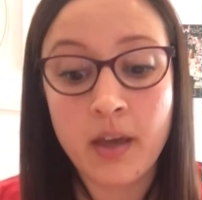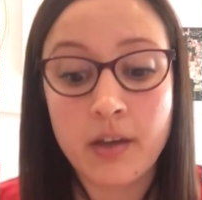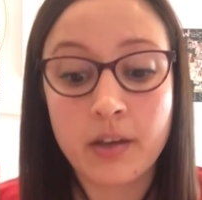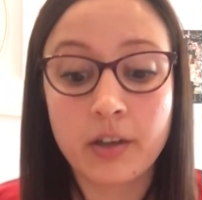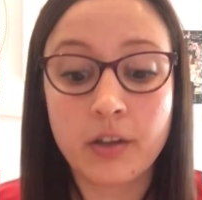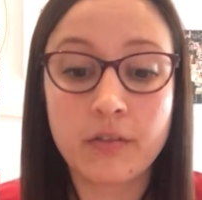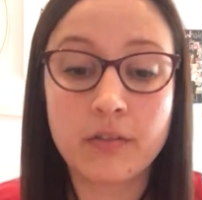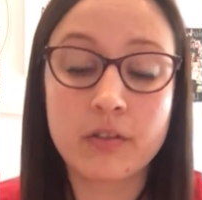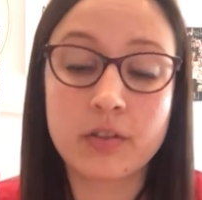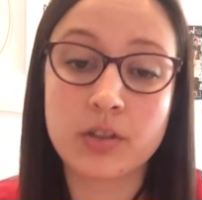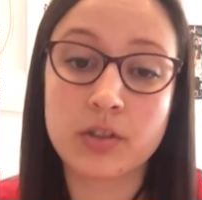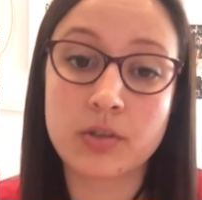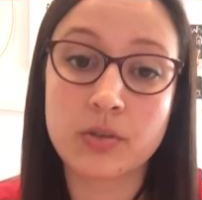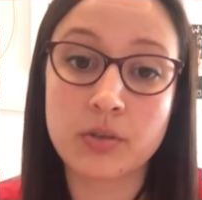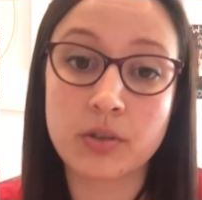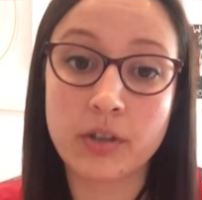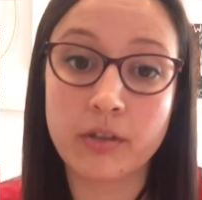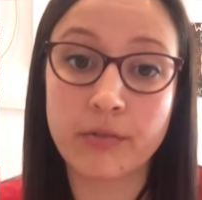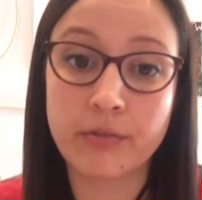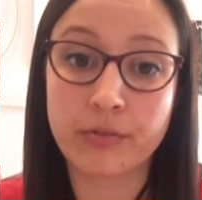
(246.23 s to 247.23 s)
Give the
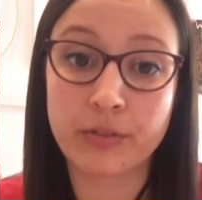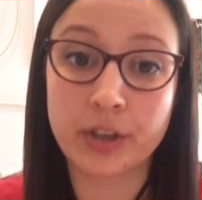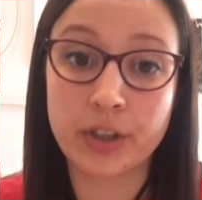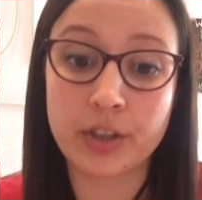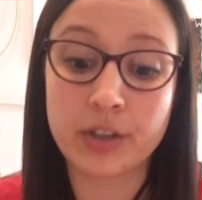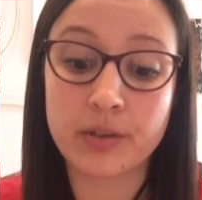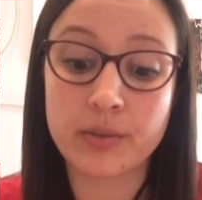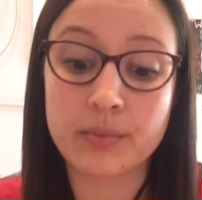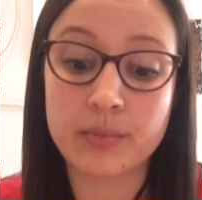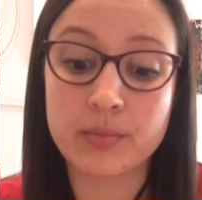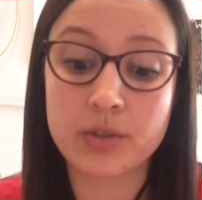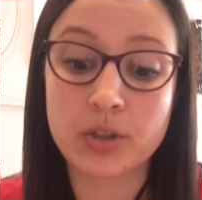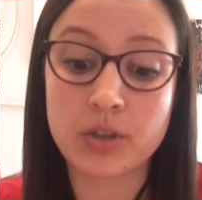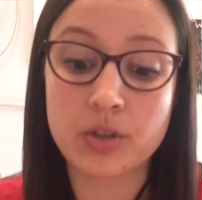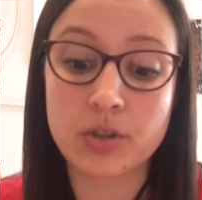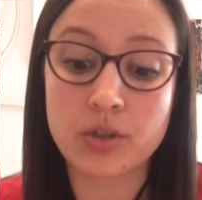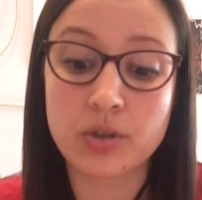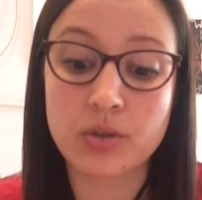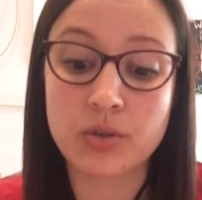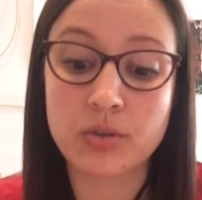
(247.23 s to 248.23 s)
student freedom to
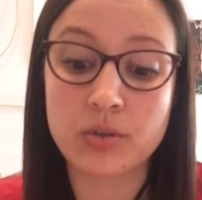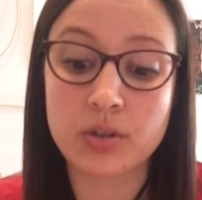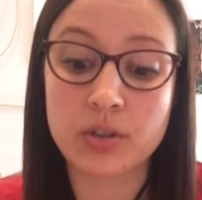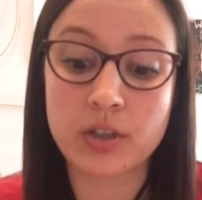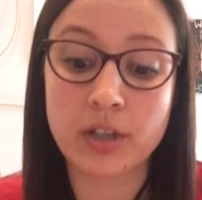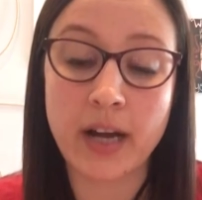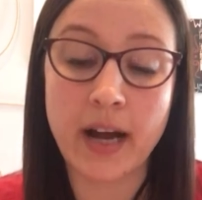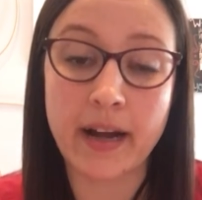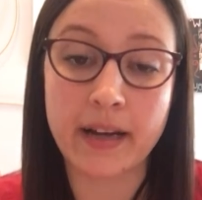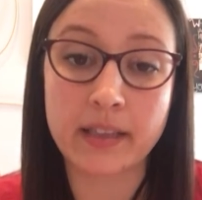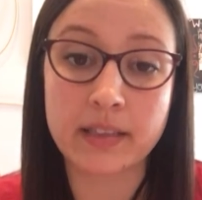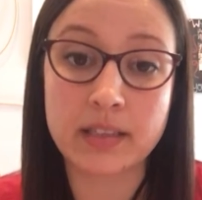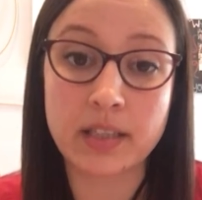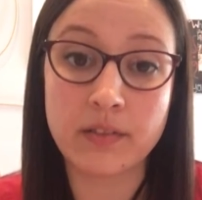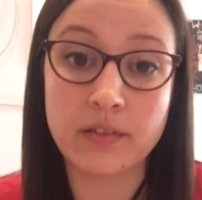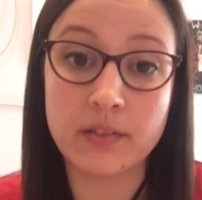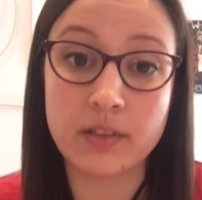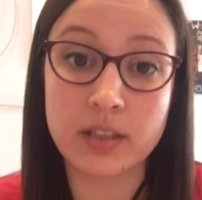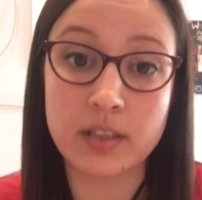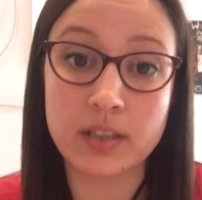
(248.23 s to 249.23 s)
choose their
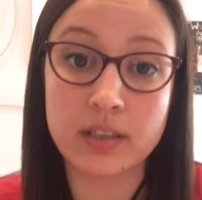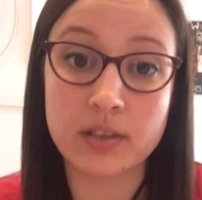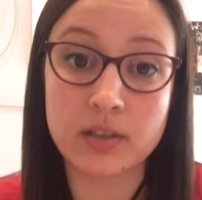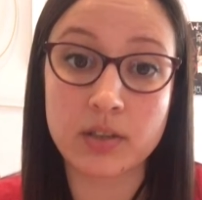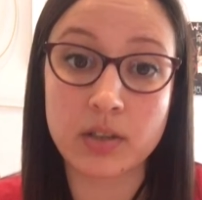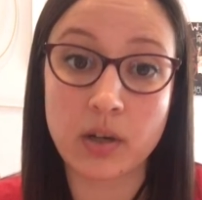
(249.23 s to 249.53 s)
activities.